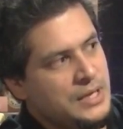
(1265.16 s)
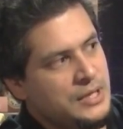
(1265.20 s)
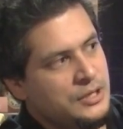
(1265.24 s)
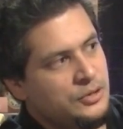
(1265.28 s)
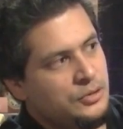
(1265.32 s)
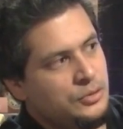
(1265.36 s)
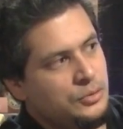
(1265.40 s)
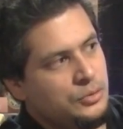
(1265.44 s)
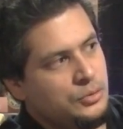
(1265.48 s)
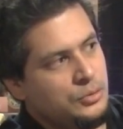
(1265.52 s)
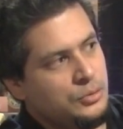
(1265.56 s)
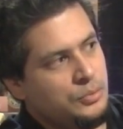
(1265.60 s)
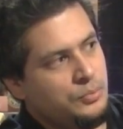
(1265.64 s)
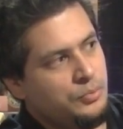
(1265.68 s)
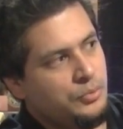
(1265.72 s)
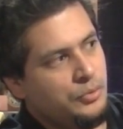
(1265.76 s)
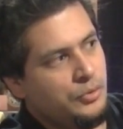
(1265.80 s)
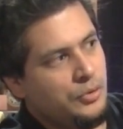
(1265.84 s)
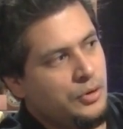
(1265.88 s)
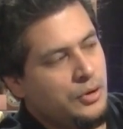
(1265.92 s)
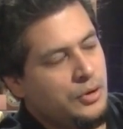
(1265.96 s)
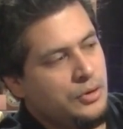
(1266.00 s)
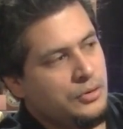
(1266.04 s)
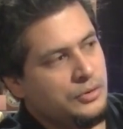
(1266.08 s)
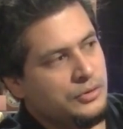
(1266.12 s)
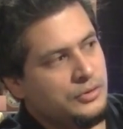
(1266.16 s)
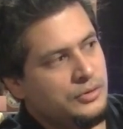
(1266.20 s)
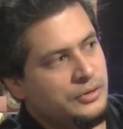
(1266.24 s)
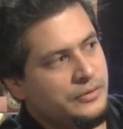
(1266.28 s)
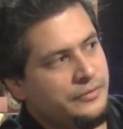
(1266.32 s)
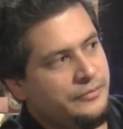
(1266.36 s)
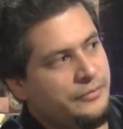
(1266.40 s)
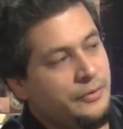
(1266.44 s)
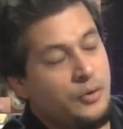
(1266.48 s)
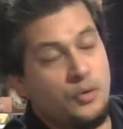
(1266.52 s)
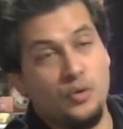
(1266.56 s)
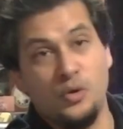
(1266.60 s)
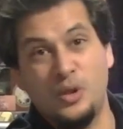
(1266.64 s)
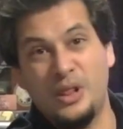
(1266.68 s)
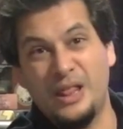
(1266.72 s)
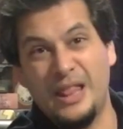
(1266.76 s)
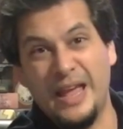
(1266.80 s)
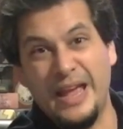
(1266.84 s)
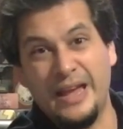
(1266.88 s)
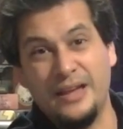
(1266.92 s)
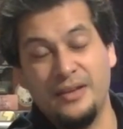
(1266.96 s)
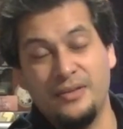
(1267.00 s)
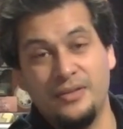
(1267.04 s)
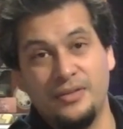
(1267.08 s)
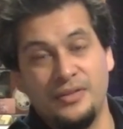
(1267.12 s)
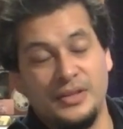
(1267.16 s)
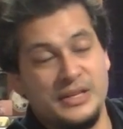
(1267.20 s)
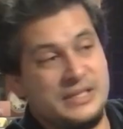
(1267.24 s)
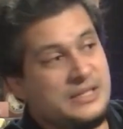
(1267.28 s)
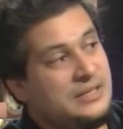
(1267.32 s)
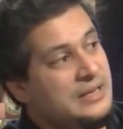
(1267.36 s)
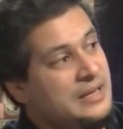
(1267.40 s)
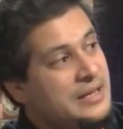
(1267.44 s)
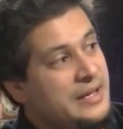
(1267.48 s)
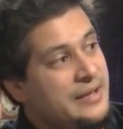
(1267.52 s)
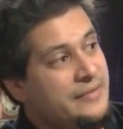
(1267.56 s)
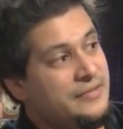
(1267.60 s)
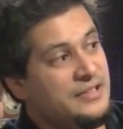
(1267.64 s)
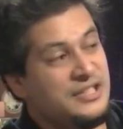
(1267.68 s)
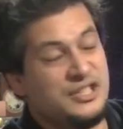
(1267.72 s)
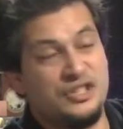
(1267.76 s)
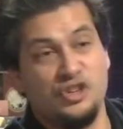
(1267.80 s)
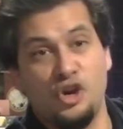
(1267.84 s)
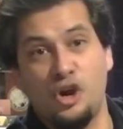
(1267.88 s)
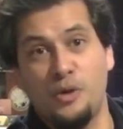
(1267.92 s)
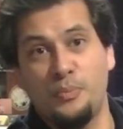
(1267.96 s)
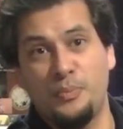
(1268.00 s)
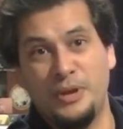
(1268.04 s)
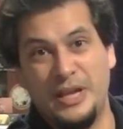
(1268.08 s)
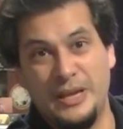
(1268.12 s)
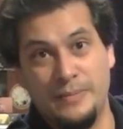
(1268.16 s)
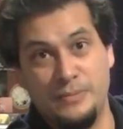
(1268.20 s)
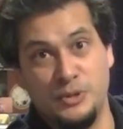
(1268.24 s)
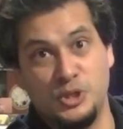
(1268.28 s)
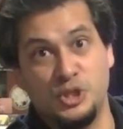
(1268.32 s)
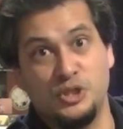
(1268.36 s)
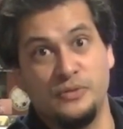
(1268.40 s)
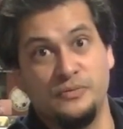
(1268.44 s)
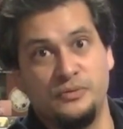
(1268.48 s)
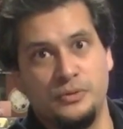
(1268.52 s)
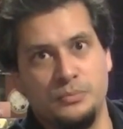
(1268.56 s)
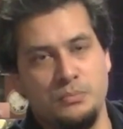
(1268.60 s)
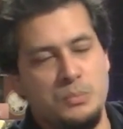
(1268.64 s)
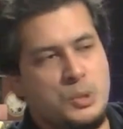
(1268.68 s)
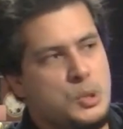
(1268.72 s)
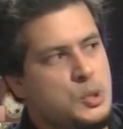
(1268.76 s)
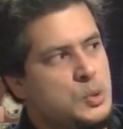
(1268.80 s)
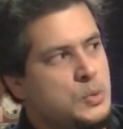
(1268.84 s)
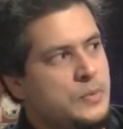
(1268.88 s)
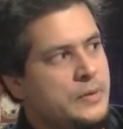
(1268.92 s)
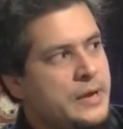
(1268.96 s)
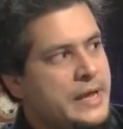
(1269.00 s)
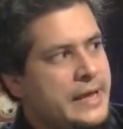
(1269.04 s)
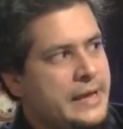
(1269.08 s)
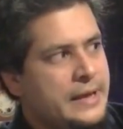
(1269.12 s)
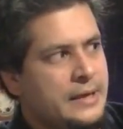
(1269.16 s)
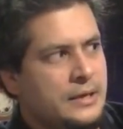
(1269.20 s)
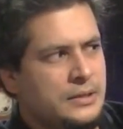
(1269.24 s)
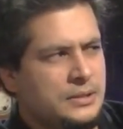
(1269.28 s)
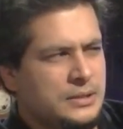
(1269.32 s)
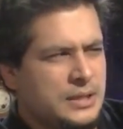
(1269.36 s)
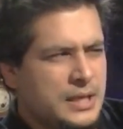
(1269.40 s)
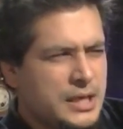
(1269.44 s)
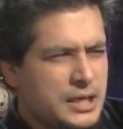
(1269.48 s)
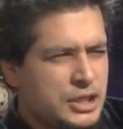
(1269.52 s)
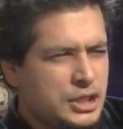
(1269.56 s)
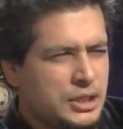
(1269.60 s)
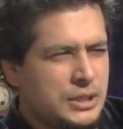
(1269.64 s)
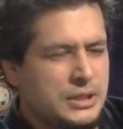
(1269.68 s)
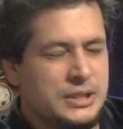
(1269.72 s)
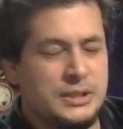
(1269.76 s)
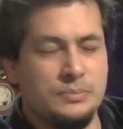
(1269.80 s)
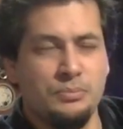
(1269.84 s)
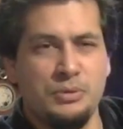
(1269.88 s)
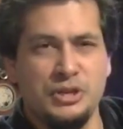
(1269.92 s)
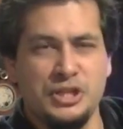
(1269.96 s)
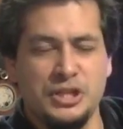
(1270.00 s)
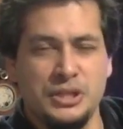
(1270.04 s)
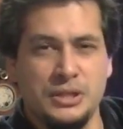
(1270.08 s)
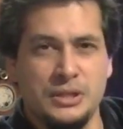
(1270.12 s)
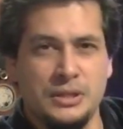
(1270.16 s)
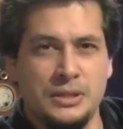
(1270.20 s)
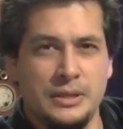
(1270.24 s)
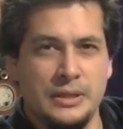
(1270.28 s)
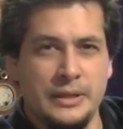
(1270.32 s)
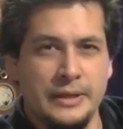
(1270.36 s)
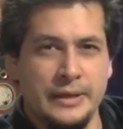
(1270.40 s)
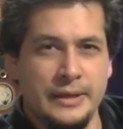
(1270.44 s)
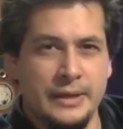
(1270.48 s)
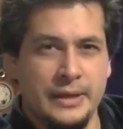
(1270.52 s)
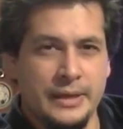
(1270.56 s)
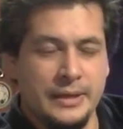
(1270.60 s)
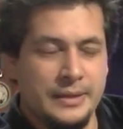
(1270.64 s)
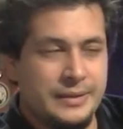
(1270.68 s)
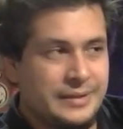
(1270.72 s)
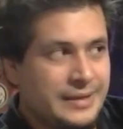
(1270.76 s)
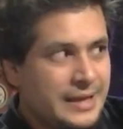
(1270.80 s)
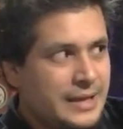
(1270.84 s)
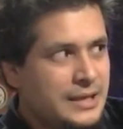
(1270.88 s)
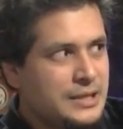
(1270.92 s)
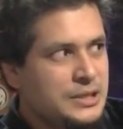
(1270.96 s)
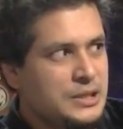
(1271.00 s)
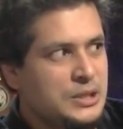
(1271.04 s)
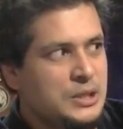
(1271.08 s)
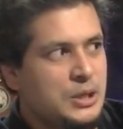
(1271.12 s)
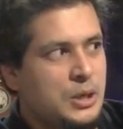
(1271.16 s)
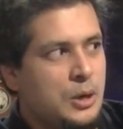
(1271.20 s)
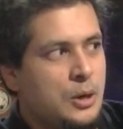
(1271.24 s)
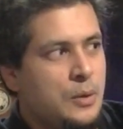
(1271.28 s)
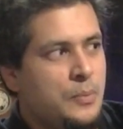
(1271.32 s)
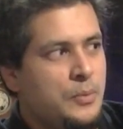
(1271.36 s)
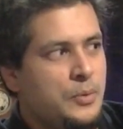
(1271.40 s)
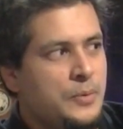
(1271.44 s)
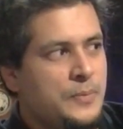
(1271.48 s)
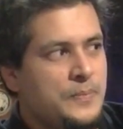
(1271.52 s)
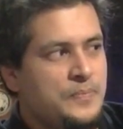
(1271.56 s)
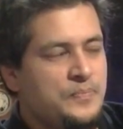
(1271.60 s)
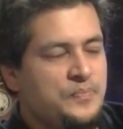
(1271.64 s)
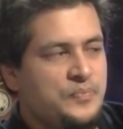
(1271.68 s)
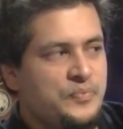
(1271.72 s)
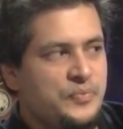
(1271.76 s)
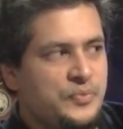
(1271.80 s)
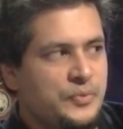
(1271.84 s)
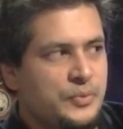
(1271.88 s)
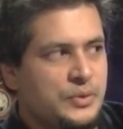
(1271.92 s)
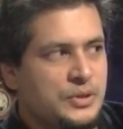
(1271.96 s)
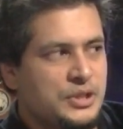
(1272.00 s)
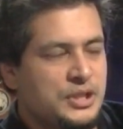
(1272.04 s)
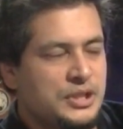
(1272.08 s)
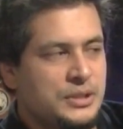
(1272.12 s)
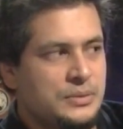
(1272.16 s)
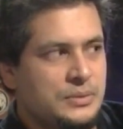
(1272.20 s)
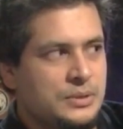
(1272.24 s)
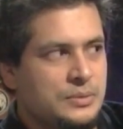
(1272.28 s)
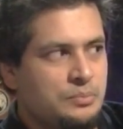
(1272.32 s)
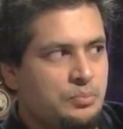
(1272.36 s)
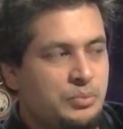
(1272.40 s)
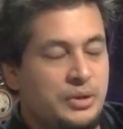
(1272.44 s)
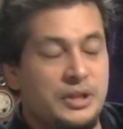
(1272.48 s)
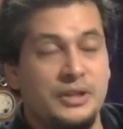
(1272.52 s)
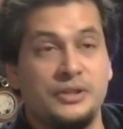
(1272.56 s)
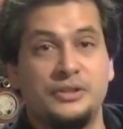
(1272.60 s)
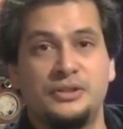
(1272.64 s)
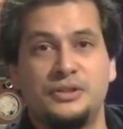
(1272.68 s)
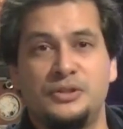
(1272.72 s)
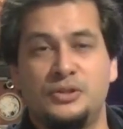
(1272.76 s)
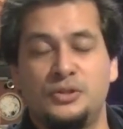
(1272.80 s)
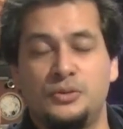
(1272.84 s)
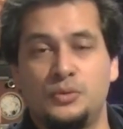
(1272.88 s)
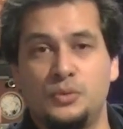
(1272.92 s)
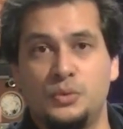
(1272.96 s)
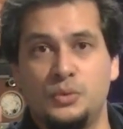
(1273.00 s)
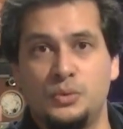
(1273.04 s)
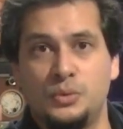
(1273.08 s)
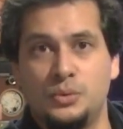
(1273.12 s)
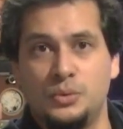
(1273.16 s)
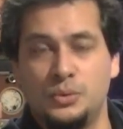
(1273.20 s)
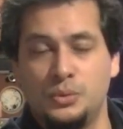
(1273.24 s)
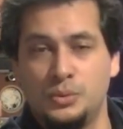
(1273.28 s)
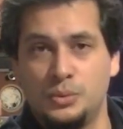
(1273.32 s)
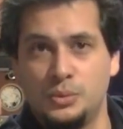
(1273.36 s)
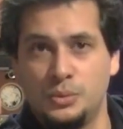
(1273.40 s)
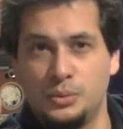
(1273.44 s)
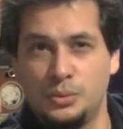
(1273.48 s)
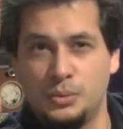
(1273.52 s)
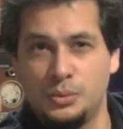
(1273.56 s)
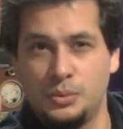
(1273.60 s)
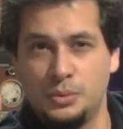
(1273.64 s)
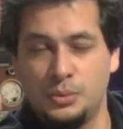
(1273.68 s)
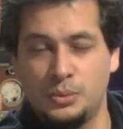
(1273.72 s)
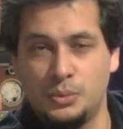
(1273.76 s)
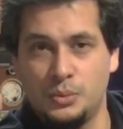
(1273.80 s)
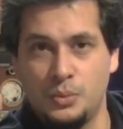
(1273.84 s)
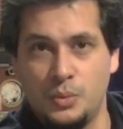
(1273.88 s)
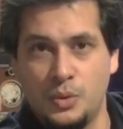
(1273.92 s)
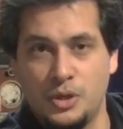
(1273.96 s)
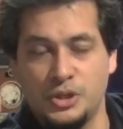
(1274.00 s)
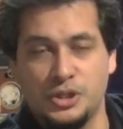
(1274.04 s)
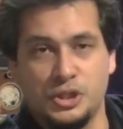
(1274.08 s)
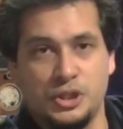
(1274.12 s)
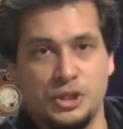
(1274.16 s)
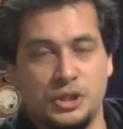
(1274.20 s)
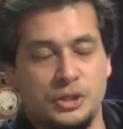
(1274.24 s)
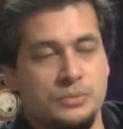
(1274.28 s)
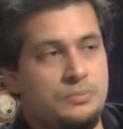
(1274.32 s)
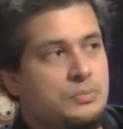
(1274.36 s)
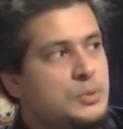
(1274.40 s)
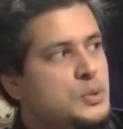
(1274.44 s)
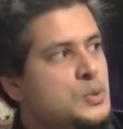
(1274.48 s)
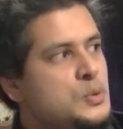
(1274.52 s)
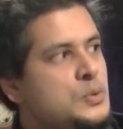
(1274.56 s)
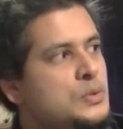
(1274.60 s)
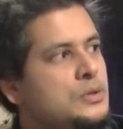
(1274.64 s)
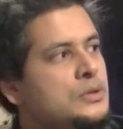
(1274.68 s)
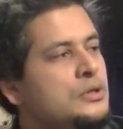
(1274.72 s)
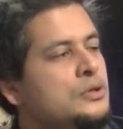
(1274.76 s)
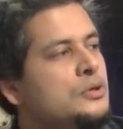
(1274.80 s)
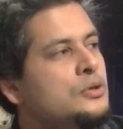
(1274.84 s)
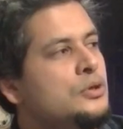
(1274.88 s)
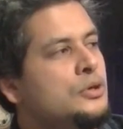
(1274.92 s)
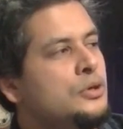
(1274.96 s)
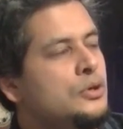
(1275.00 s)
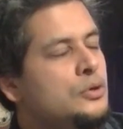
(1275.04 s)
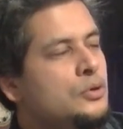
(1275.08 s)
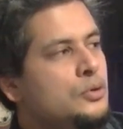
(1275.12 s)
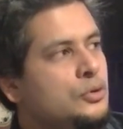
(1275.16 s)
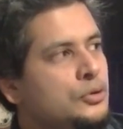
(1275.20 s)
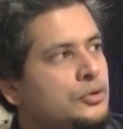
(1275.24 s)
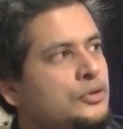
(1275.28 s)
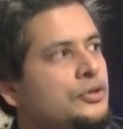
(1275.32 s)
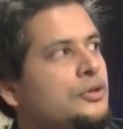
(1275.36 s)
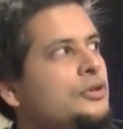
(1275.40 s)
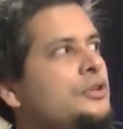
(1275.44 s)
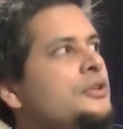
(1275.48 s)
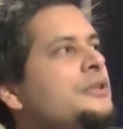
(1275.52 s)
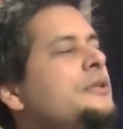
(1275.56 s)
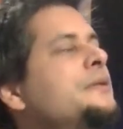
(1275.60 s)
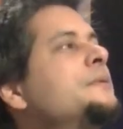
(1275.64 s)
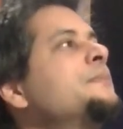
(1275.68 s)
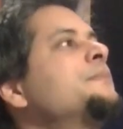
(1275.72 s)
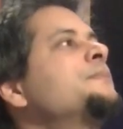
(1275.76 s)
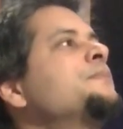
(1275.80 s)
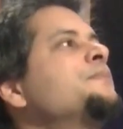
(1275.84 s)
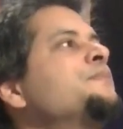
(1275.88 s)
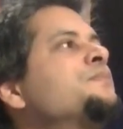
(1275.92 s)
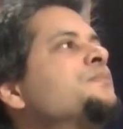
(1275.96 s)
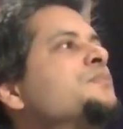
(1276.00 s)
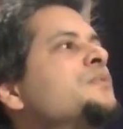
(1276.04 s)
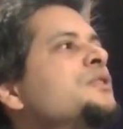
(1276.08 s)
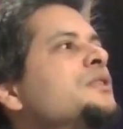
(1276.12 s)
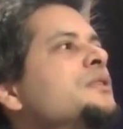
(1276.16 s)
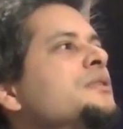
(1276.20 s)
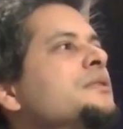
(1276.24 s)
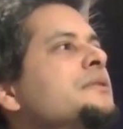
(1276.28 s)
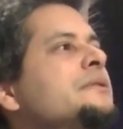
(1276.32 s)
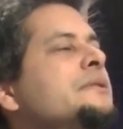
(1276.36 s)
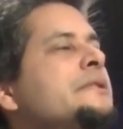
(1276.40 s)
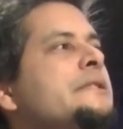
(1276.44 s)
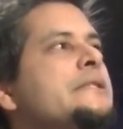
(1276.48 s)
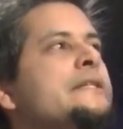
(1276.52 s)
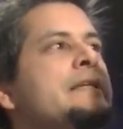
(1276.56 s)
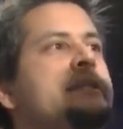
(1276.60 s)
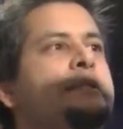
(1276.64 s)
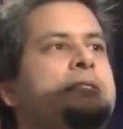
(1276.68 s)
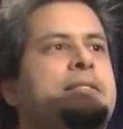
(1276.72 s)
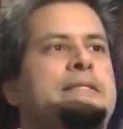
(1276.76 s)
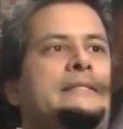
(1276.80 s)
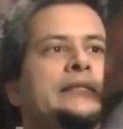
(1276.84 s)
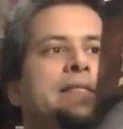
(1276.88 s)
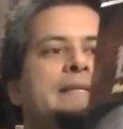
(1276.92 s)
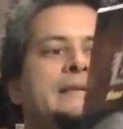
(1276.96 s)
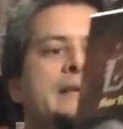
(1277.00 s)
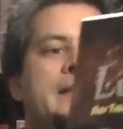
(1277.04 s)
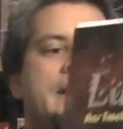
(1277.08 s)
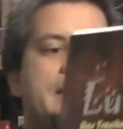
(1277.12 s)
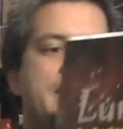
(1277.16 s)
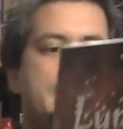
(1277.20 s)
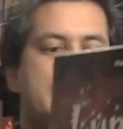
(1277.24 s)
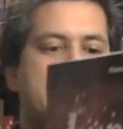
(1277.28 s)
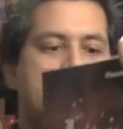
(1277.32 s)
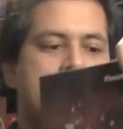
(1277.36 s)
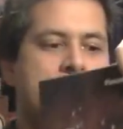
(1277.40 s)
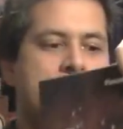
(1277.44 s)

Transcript: to prolong the focal length and so you have a sharp image of the moon. So actually a special telescope which is built to watch the moon. Kutter. Yes.